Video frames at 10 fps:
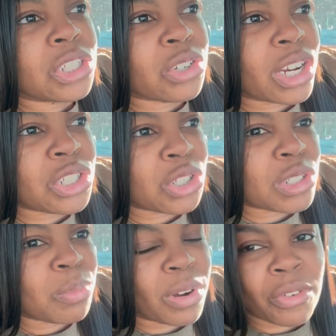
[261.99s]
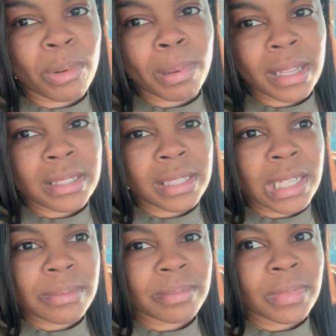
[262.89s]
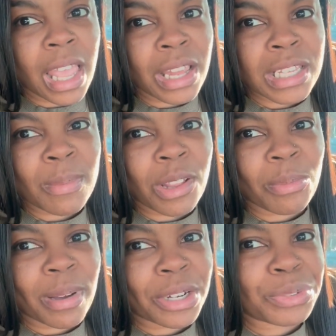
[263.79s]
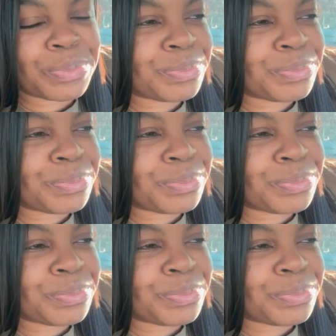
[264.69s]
Trader Joe's brand replaced it in the smaller bottle.